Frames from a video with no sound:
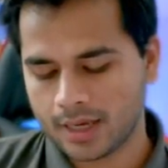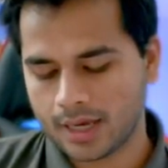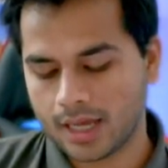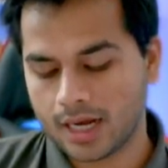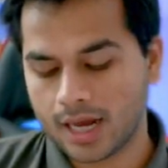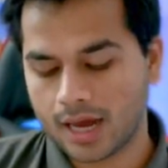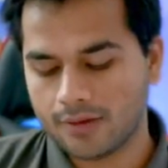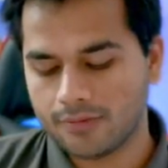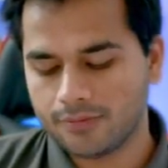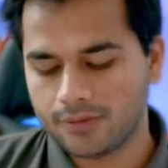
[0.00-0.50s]

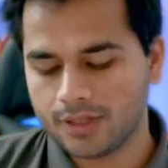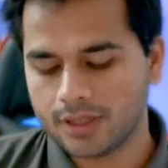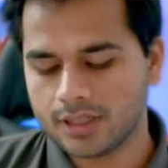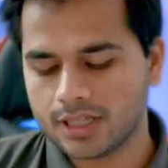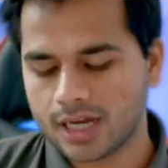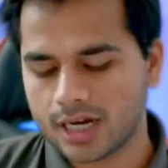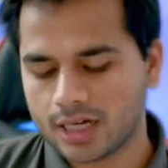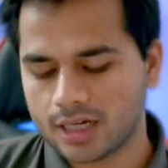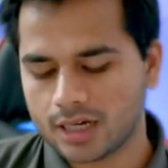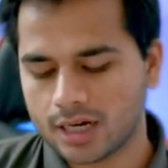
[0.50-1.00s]
And after
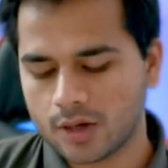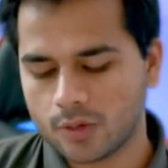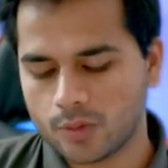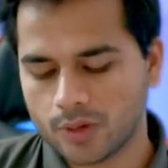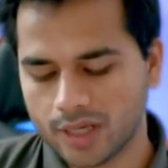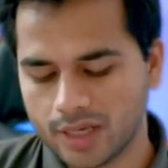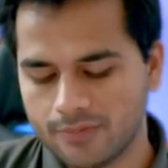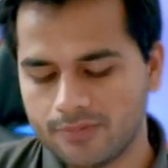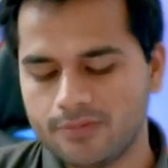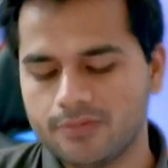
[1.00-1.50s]
that,
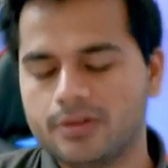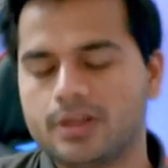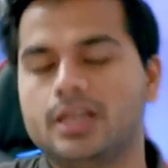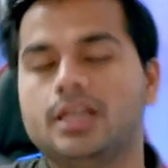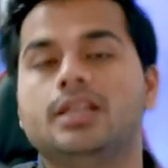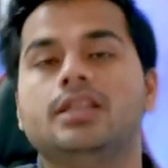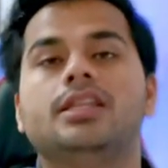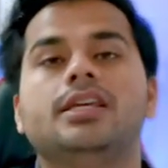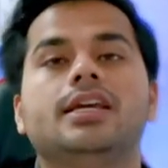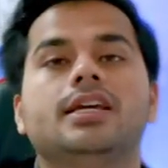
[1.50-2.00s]
now if
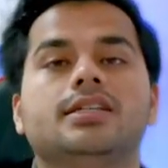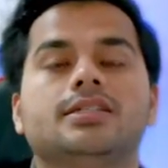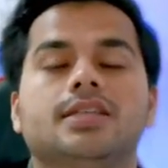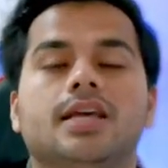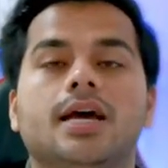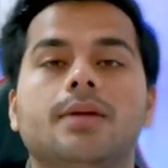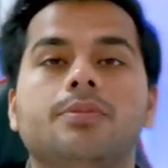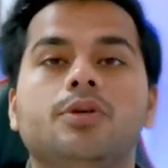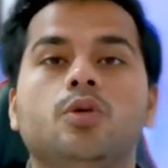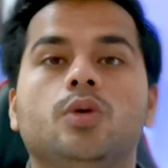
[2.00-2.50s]
in the
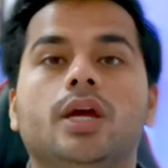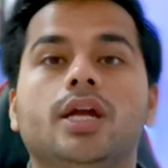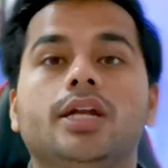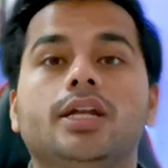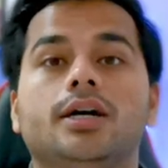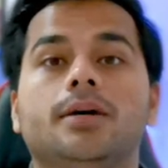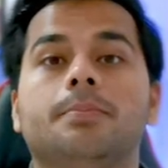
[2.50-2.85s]
exam you get